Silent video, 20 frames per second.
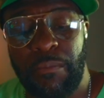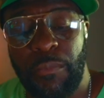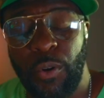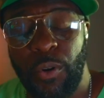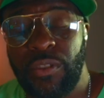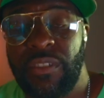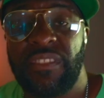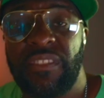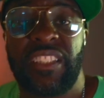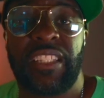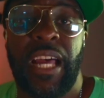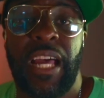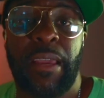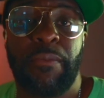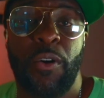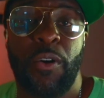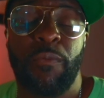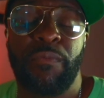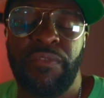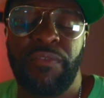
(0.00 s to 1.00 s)
most of the
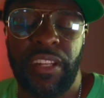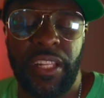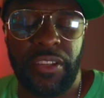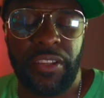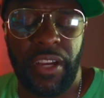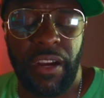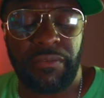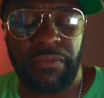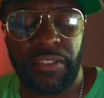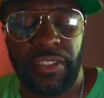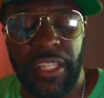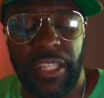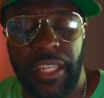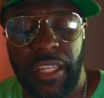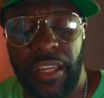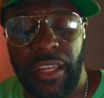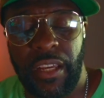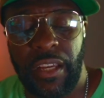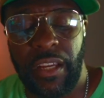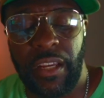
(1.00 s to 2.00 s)
time, hopefully, you have to
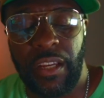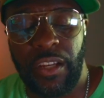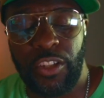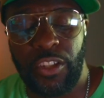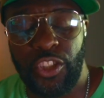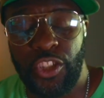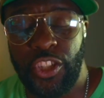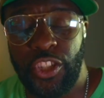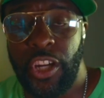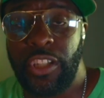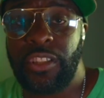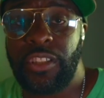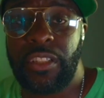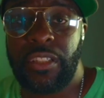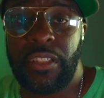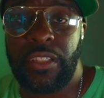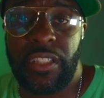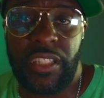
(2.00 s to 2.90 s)
take just